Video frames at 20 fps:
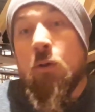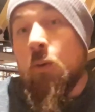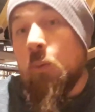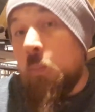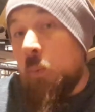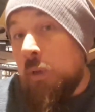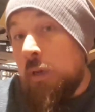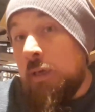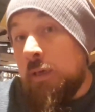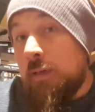like
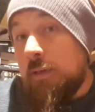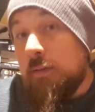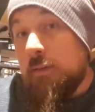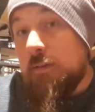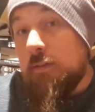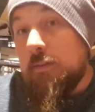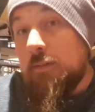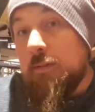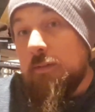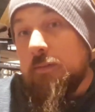Willie.
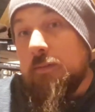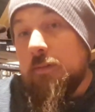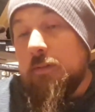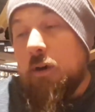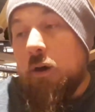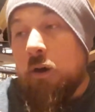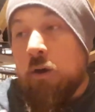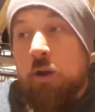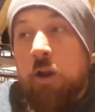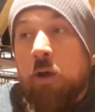
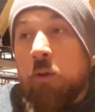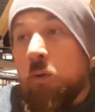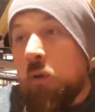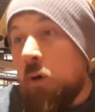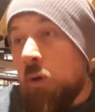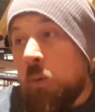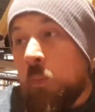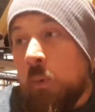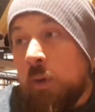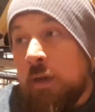I don't
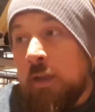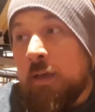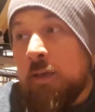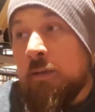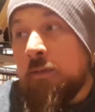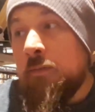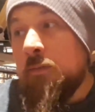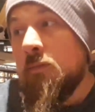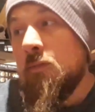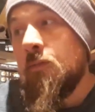like Willie.
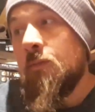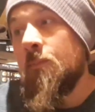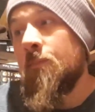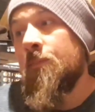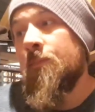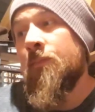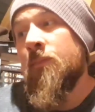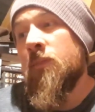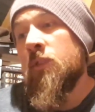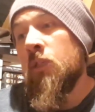
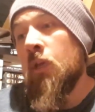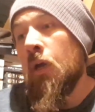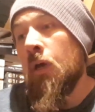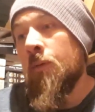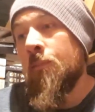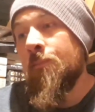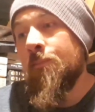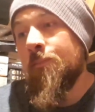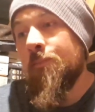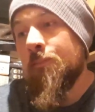
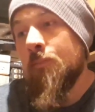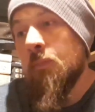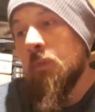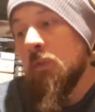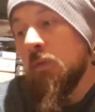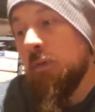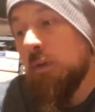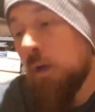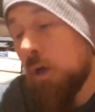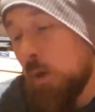So
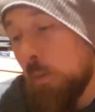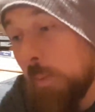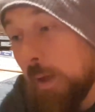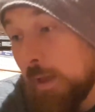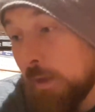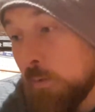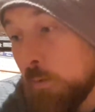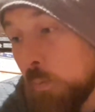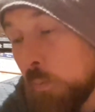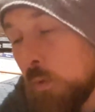I've got a
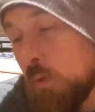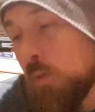mate called